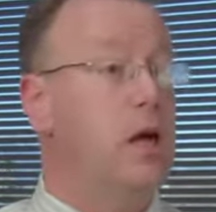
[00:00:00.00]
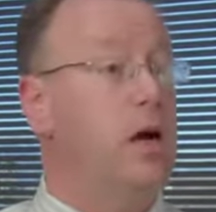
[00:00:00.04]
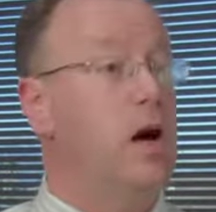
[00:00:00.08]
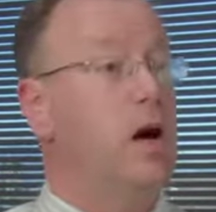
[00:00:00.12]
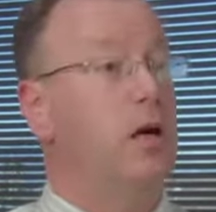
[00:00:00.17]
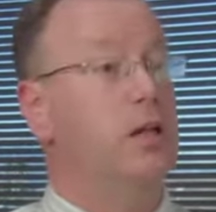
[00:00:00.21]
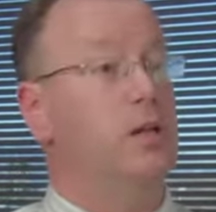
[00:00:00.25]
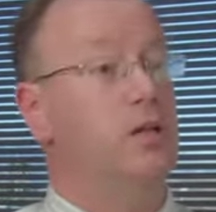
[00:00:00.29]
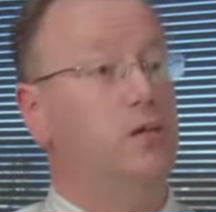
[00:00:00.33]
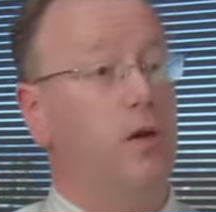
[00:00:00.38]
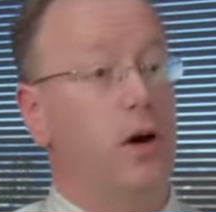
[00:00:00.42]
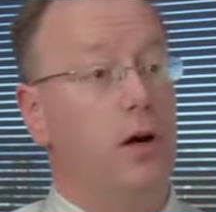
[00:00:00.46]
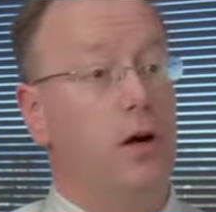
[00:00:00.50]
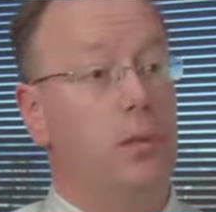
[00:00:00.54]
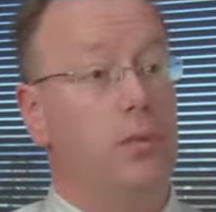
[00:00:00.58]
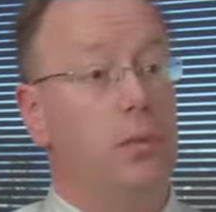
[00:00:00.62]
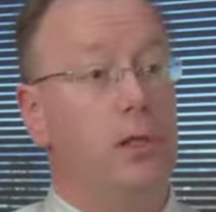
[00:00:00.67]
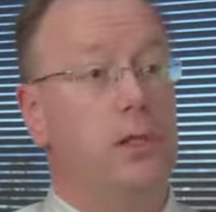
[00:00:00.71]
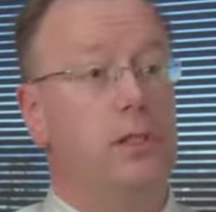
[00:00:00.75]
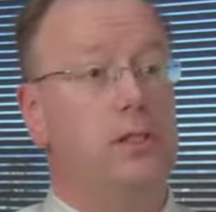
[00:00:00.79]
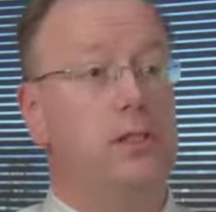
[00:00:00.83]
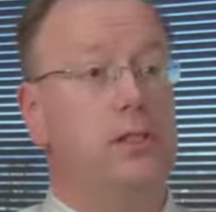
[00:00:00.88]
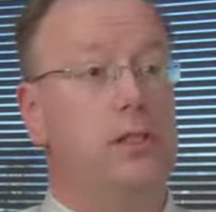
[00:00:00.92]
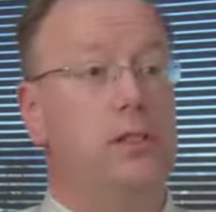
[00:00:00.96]
Our
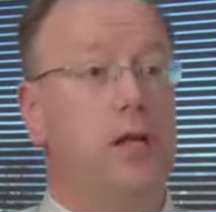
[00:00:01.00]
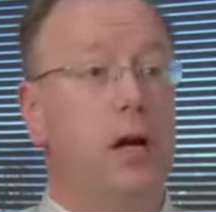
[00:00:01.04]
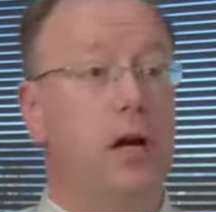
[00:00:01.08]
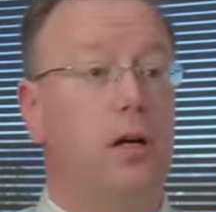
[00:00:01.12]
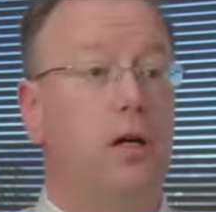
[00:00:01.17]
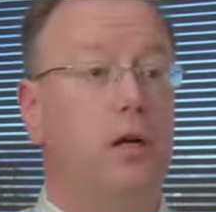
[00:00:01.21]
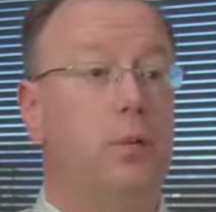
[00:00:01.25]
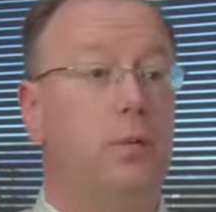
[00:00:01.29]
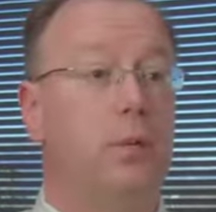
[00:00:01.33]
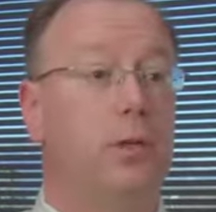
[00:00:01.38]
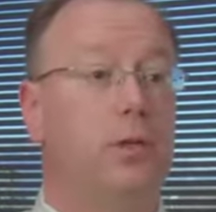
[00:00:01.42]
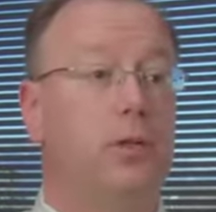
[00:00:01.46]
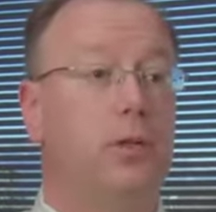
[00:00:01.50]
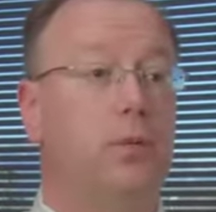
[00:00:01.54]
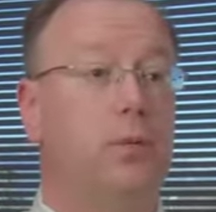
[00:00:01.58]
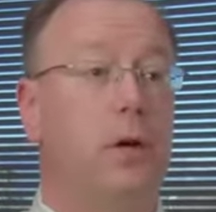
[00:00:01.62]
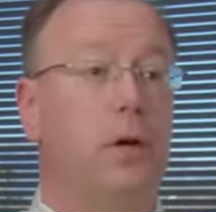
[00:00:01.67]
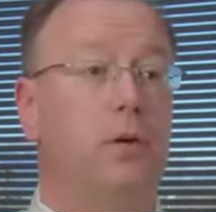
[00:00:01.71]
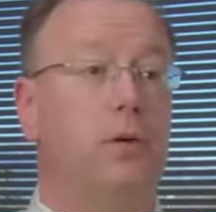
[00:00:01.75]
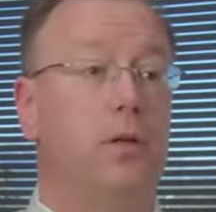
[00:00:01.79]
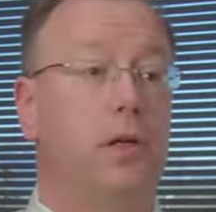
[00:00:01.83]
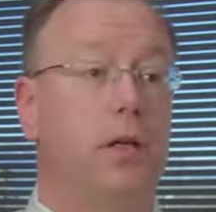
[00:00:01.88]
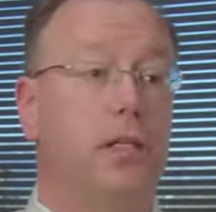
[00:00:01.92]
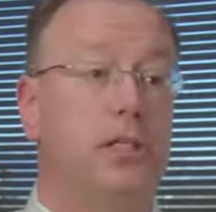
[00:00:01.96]
development is entirely built
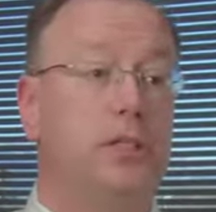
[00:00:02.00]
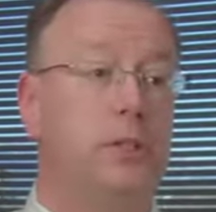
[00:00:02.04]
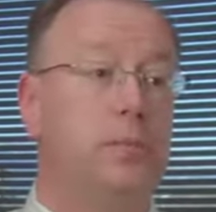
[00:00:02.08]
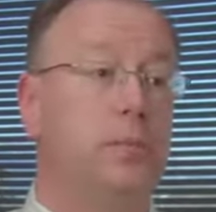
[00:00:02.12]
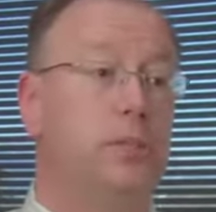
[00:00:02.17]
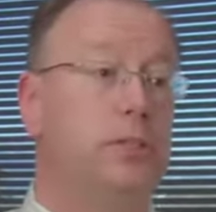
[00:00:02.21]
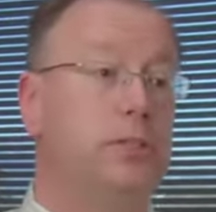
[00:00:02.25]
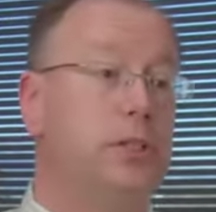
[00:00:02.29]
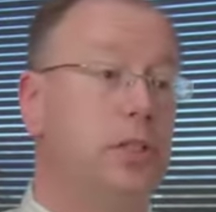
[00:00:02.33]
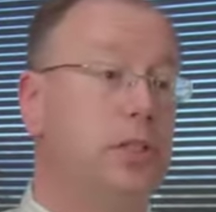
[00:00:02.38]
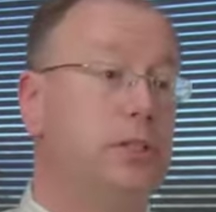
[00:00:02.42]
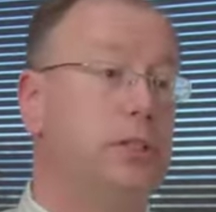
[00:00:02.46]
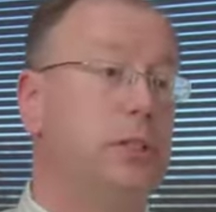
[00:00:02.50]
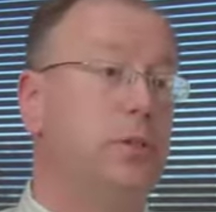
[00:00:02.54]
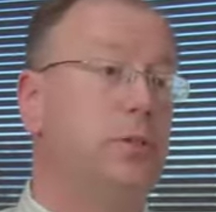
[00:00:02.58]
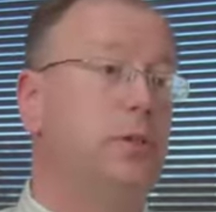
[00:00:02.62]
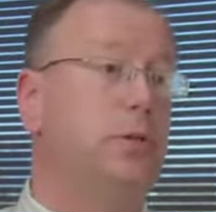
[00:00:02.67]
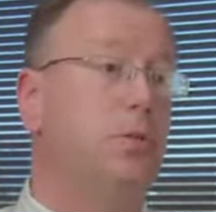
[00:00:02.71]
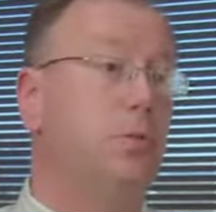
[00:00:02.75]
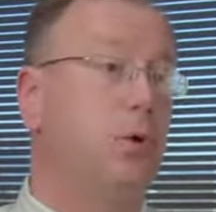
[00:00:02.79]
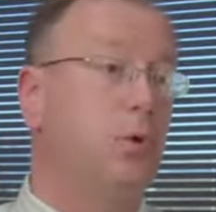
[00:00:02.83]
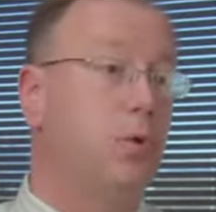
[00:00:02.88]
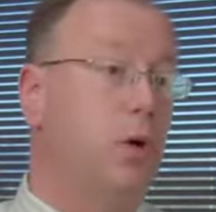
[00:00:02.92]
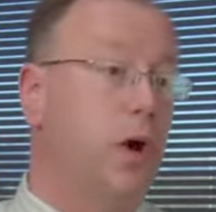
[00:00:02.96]
around customer-centric
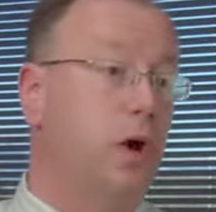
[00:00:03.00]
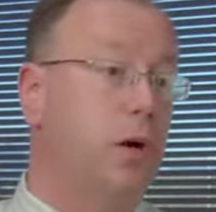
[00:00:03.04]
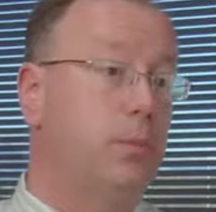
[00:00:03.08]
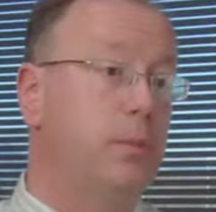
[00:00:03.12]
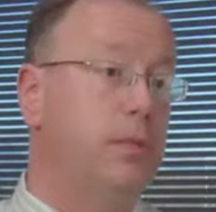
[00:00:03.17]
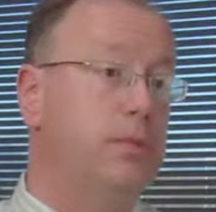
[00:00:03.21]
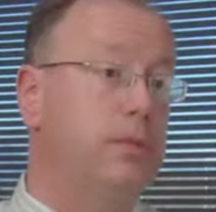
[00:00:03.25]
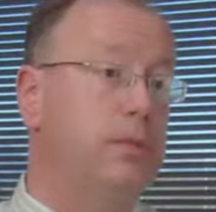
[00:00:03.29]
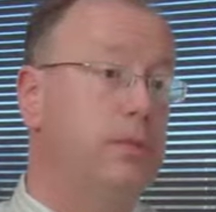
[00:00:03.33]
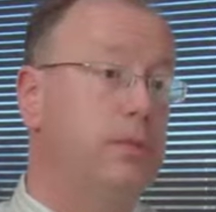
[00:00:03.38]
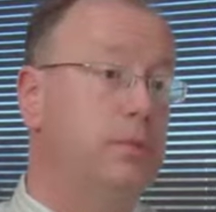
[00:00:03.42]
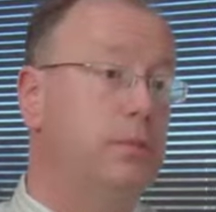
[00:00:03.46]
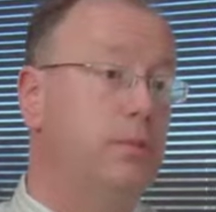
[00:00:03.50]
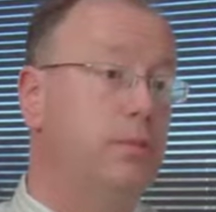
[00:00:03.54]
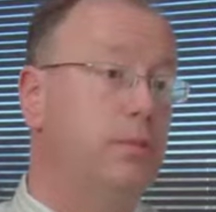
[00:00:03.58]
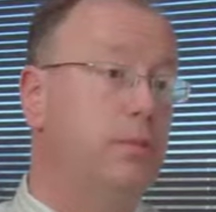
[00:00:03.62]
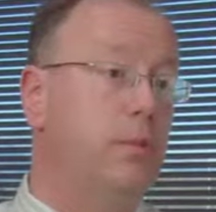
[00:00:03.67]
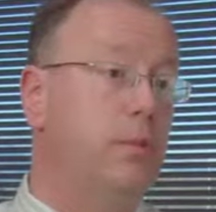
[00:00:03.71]
requirements.